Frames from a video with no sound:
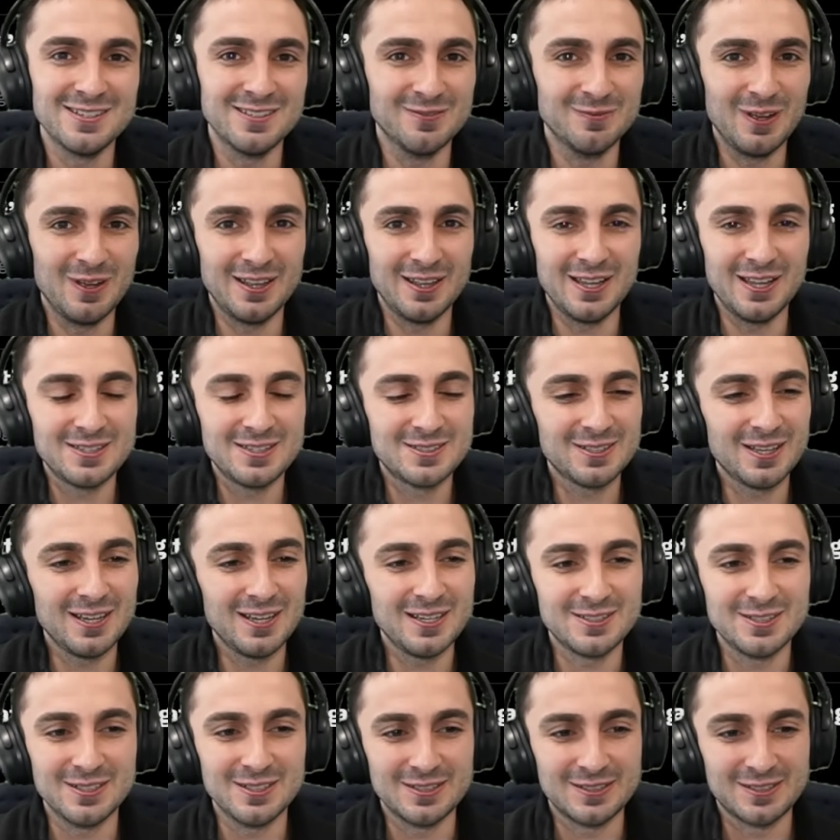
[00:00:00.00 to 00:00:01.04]
man. That's
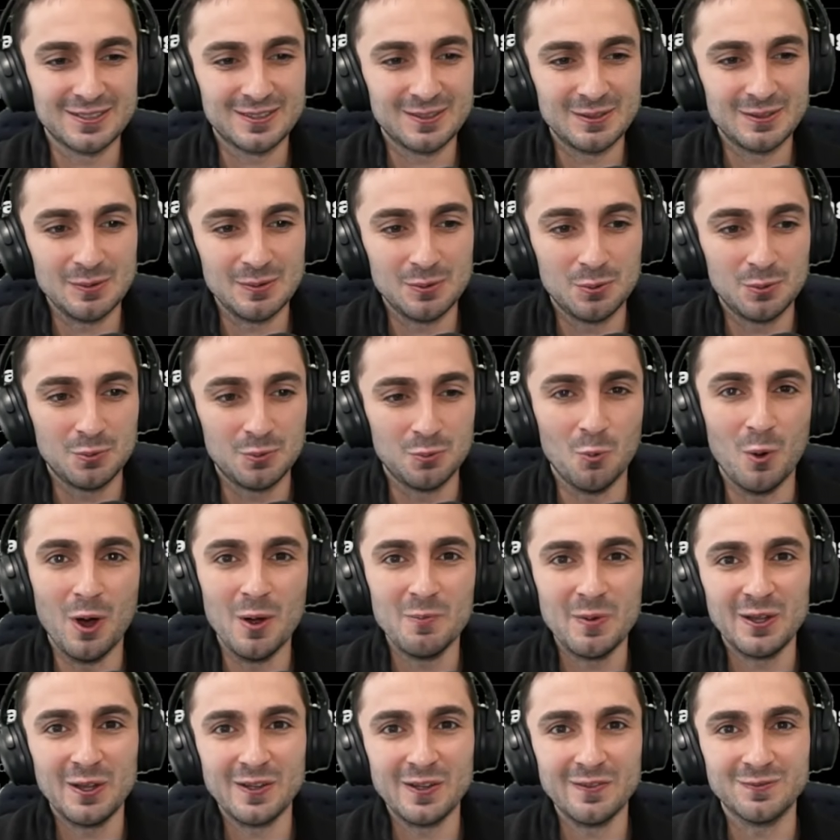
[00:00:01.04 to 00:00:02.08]
like just 1
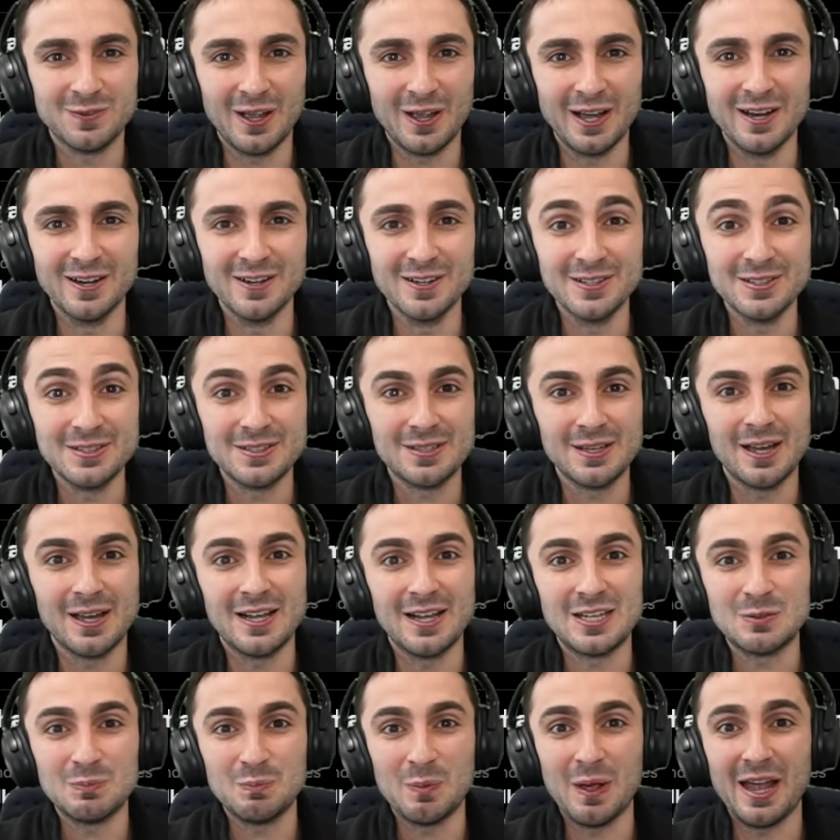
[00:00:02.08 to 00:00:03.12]
million players
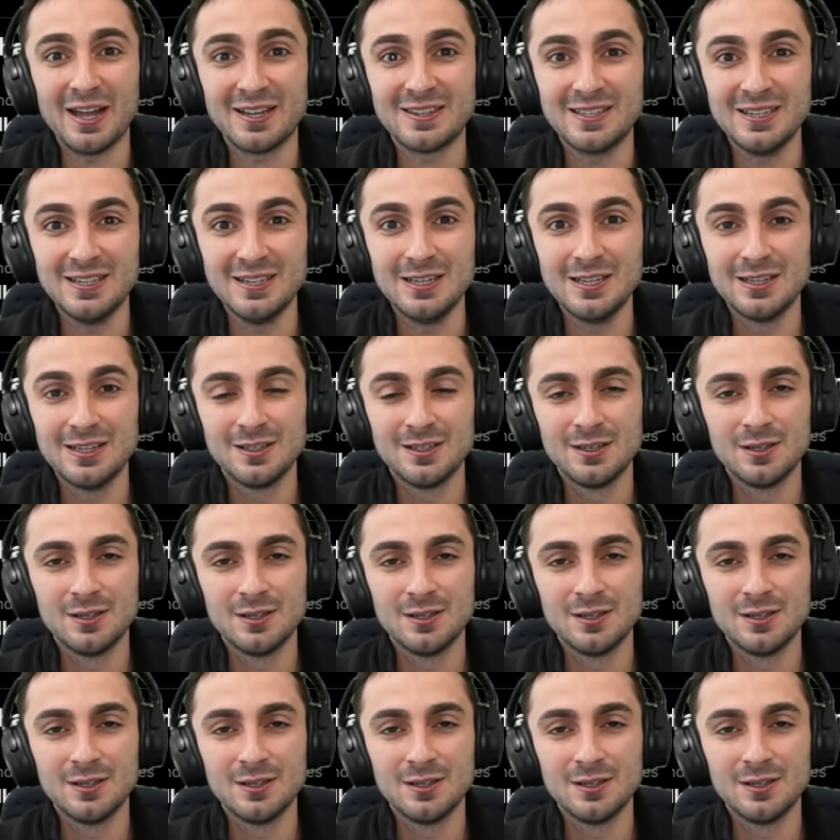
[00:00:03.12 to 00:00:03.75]
expected.